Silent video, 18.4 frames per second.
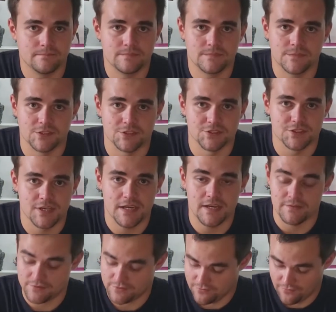turns out
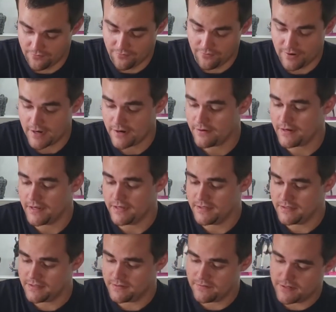it was very
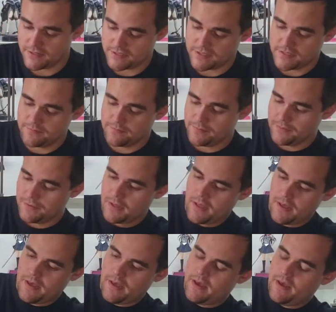easy, very simple.
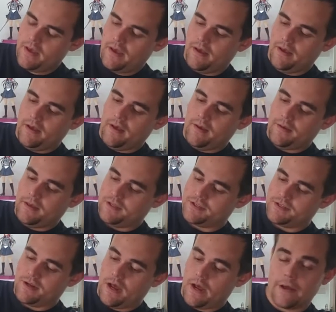
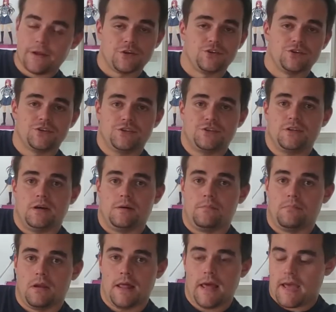It's not just a
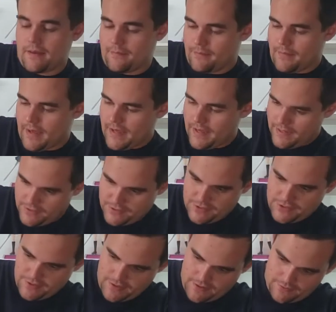black
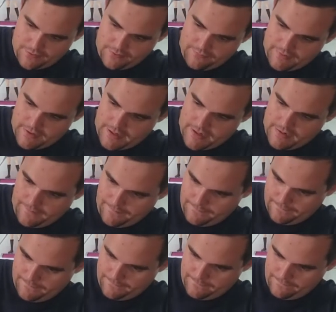base. You've got
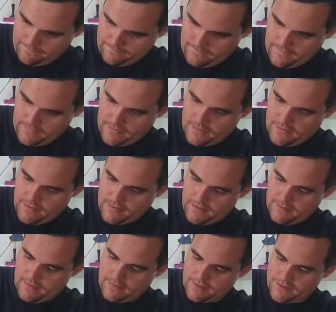
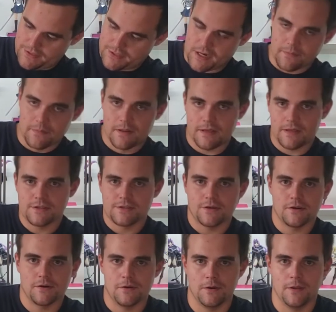the summoning
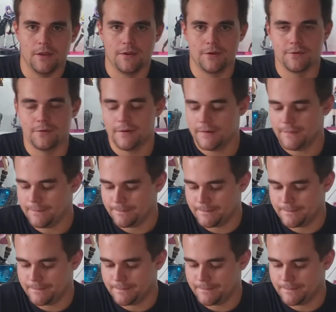circle under it.